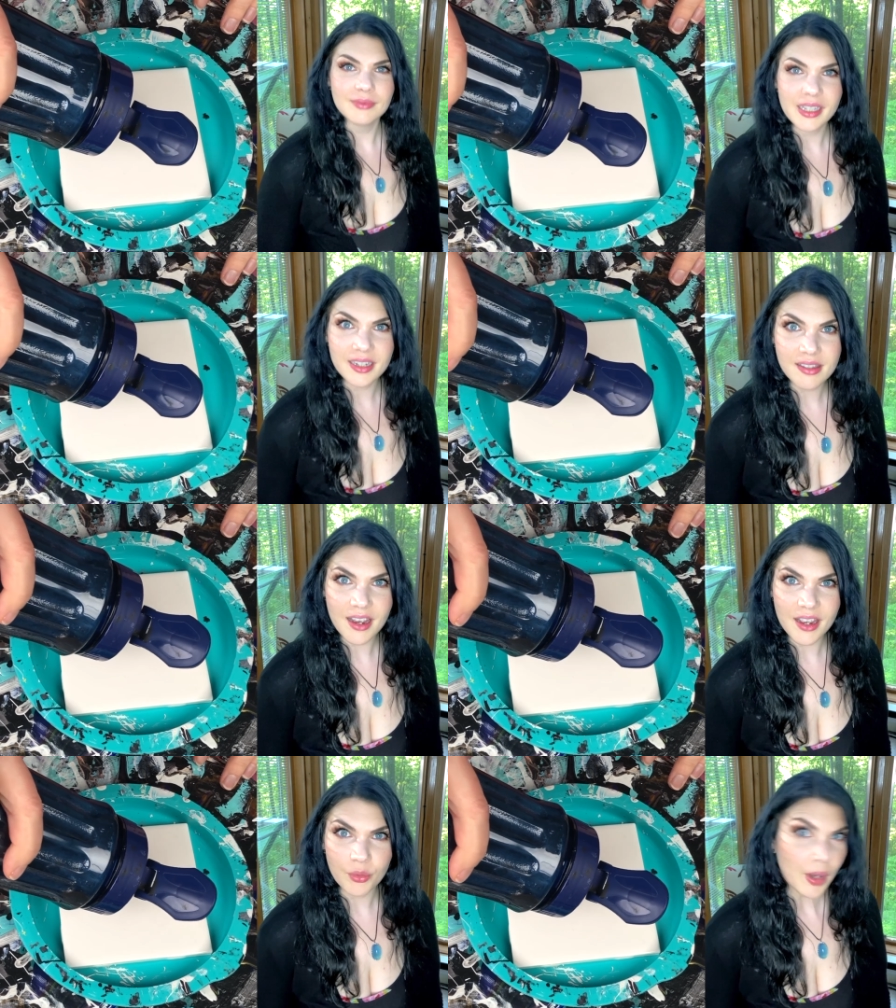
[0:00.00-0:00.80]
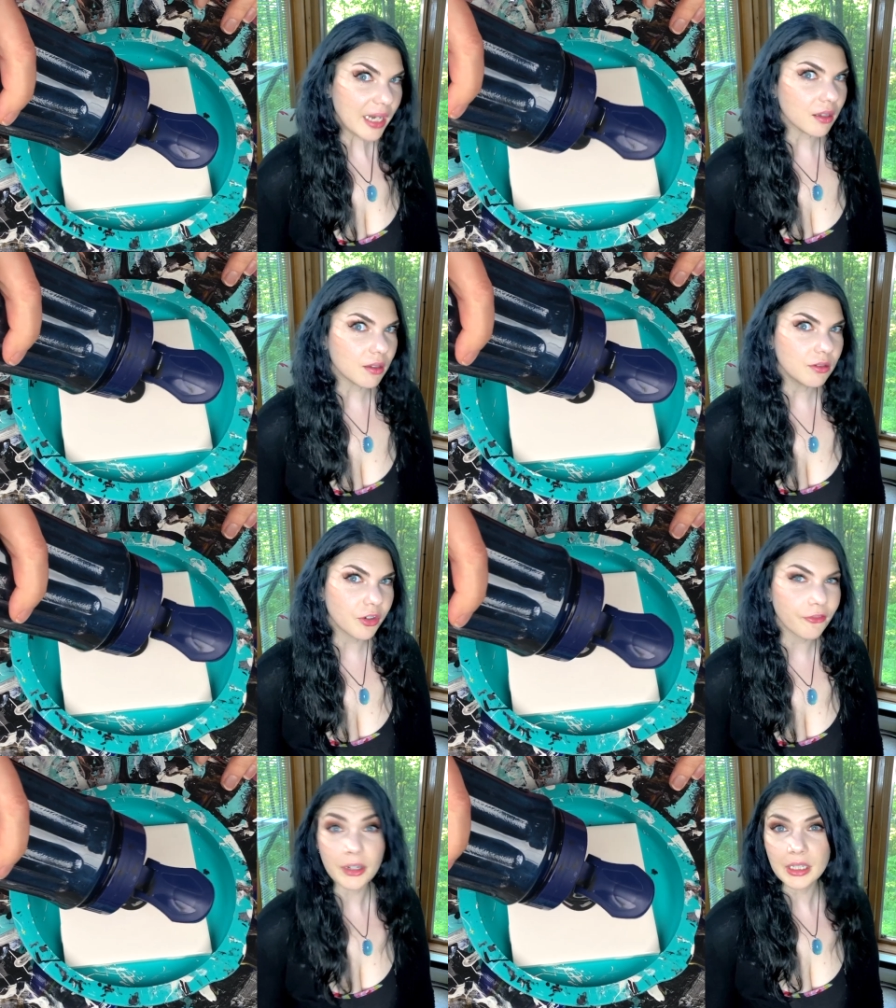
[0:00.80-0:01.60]
is I, Raina, your
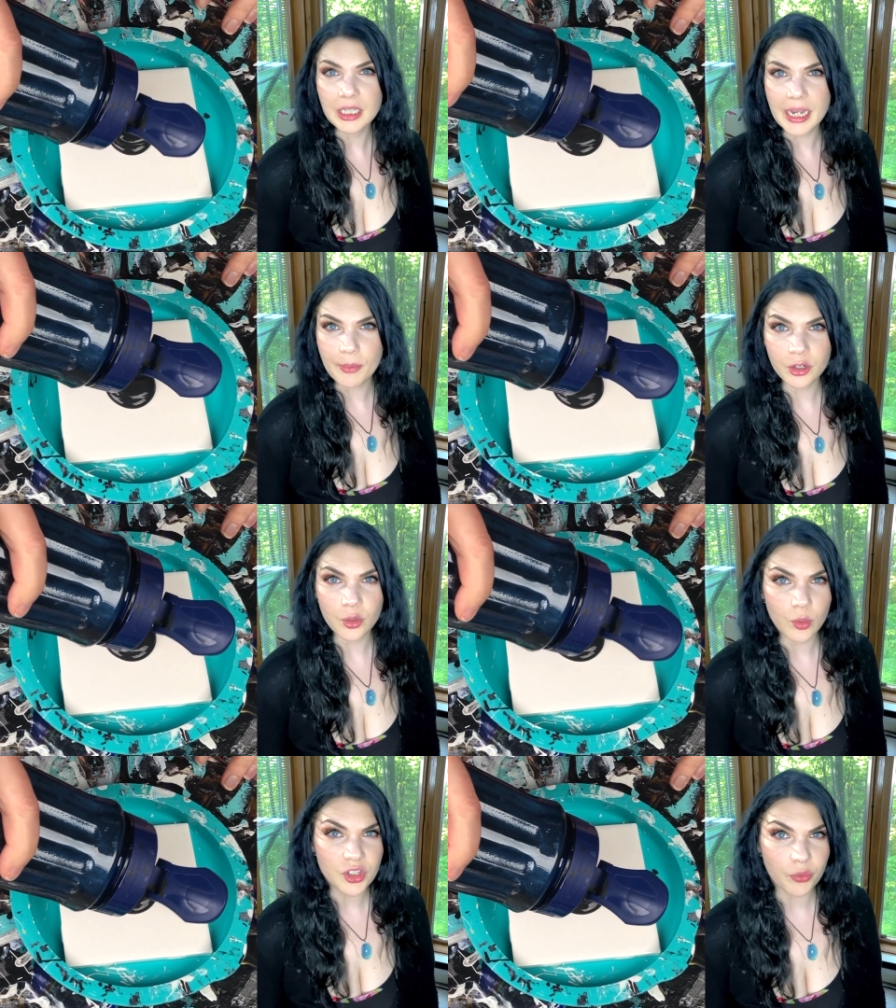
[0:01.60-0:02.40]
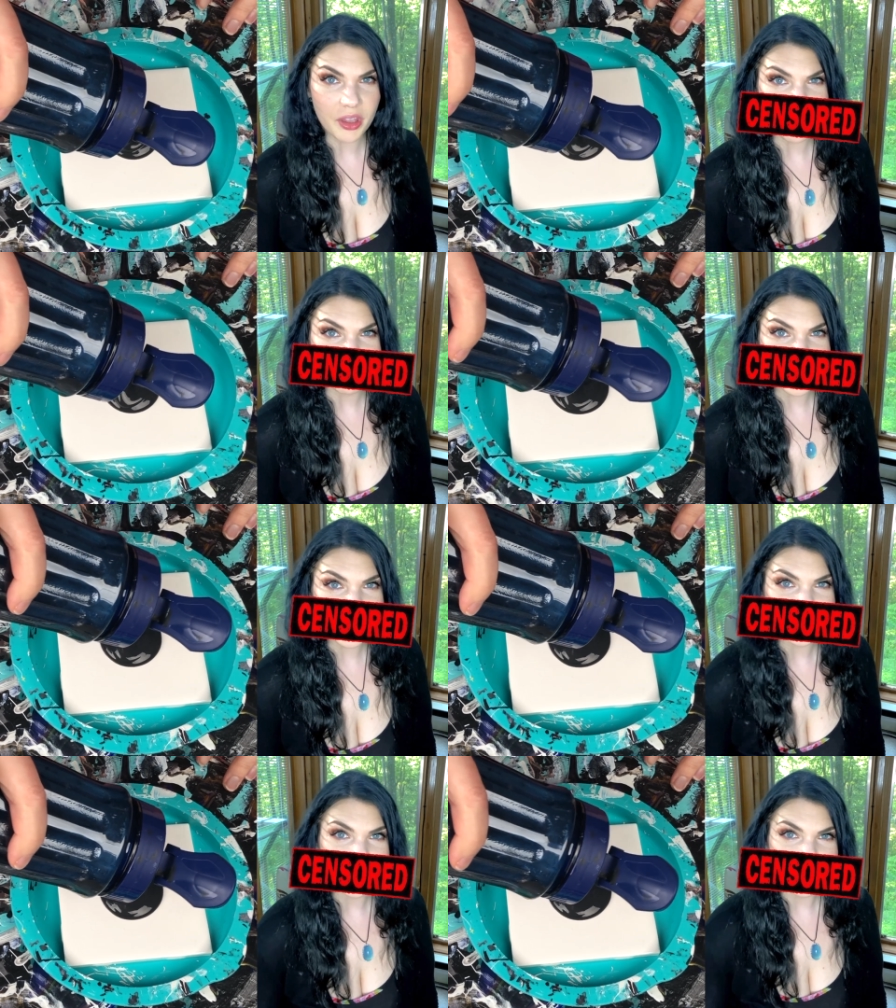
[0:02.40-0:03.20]
friendly neighborhood witch of what the fuck,
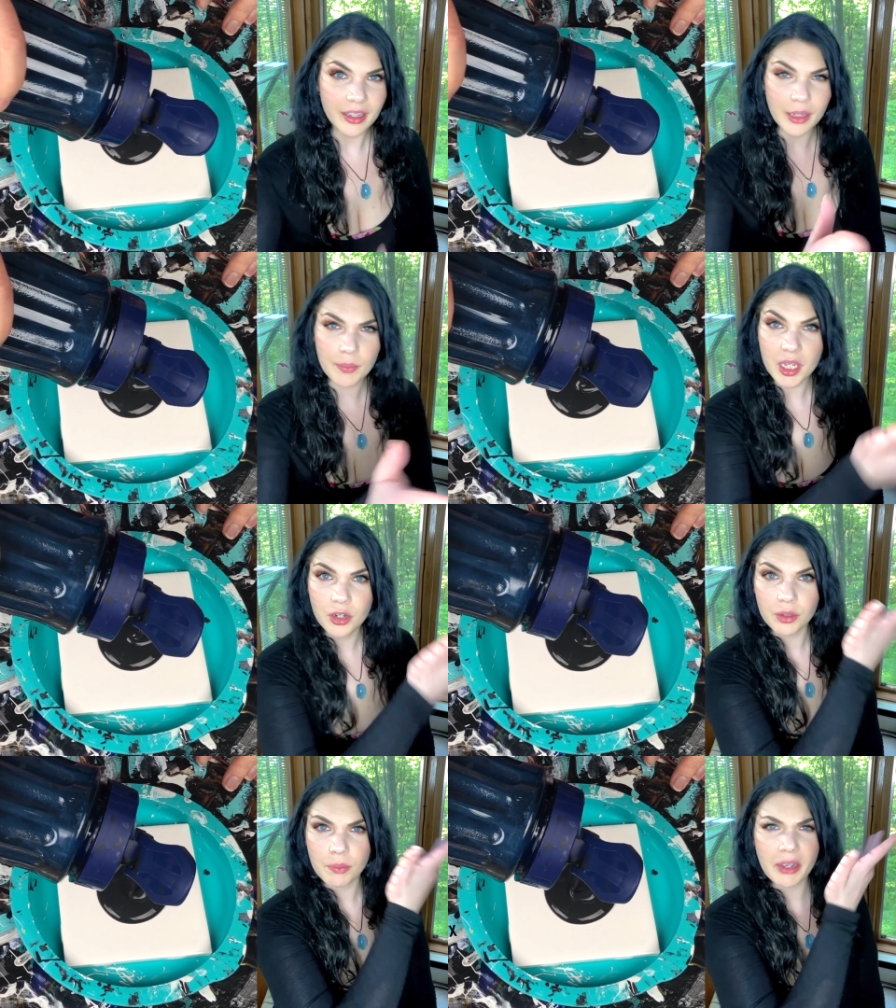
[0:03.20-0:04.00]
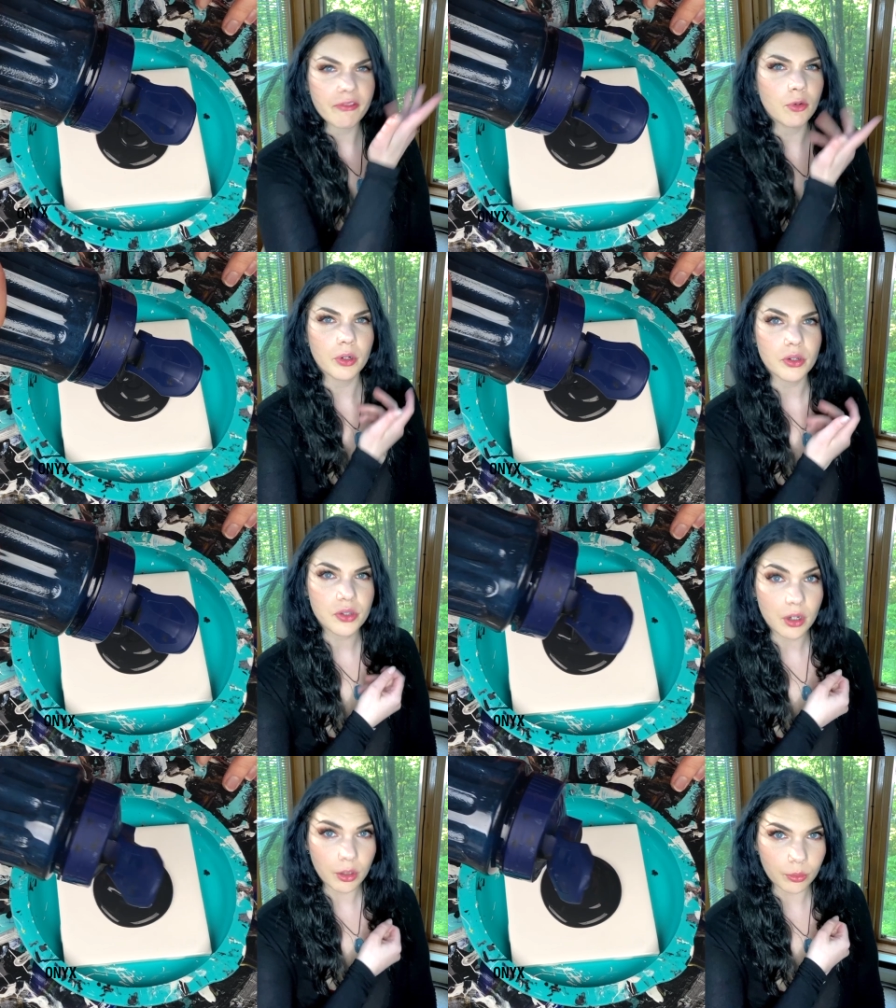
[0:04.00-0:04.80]
and I am here in my forest
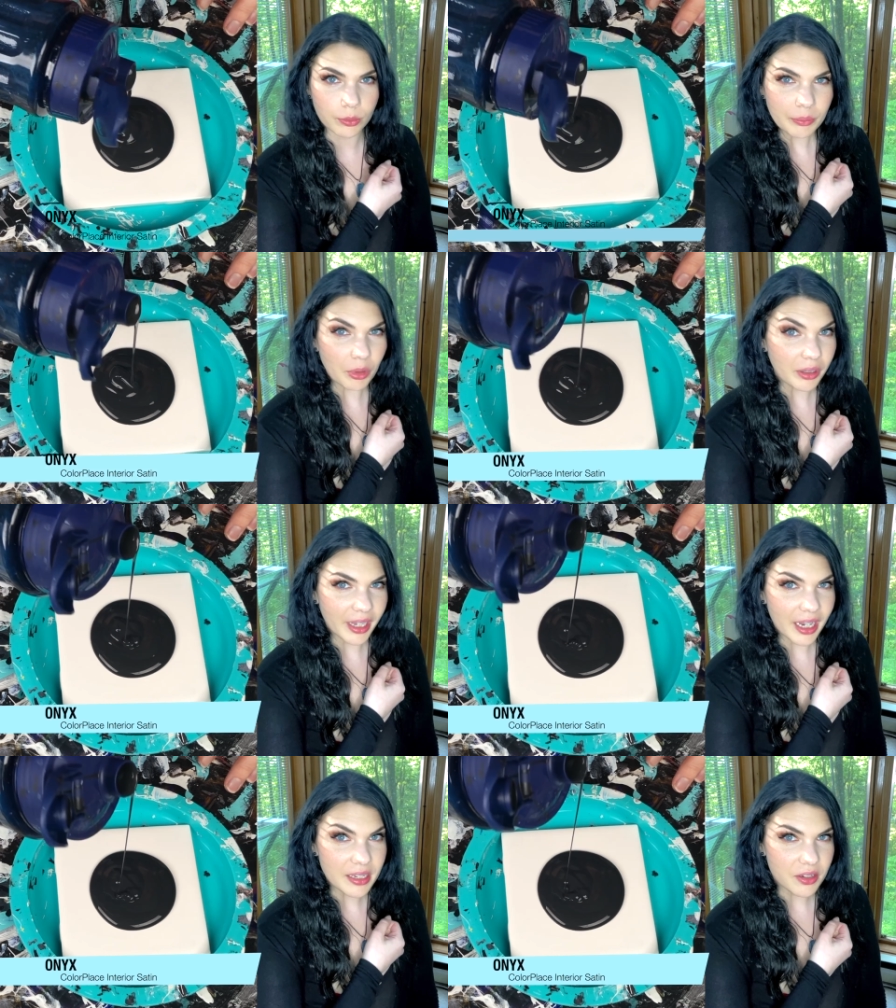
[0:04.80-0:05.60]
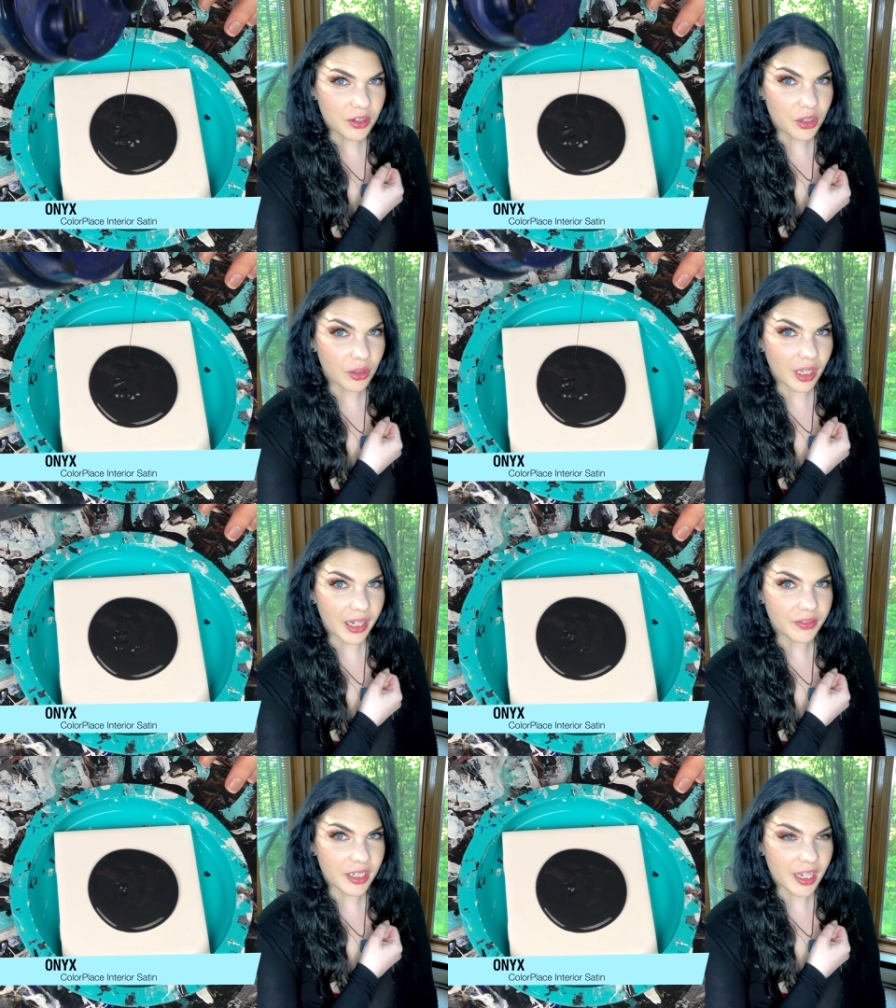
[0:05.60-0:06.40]
home, broadcasting to you live
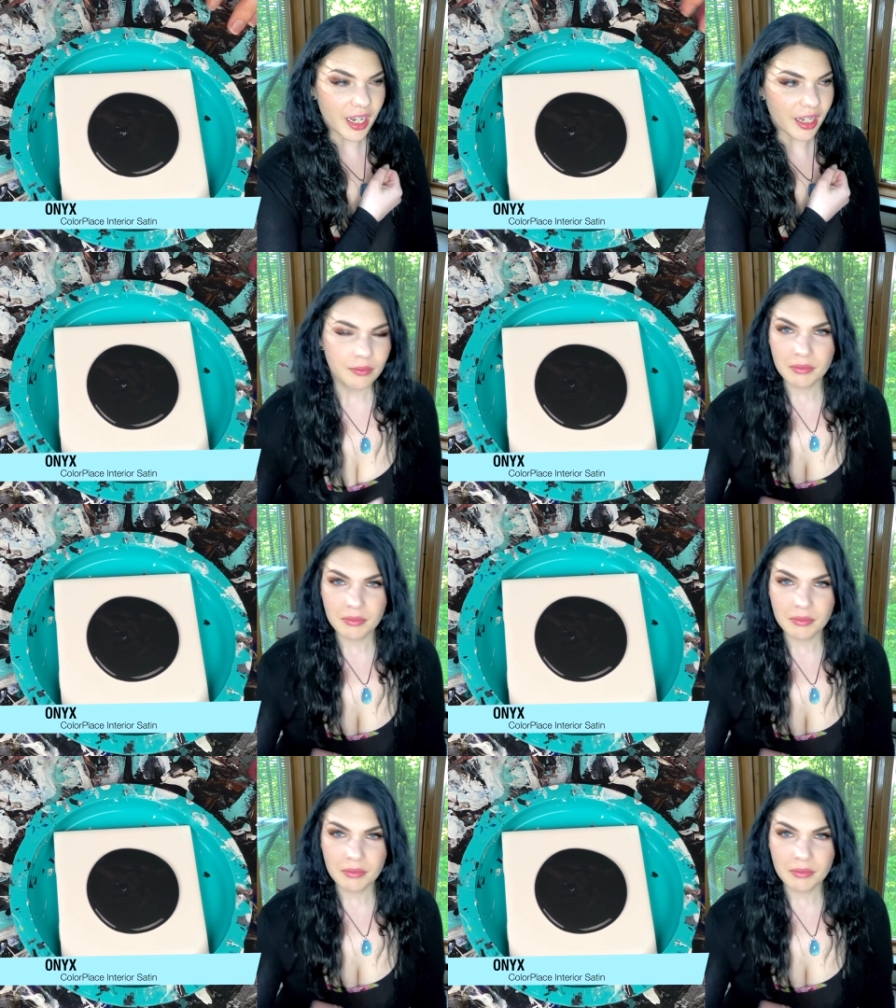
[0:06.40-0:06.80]
today.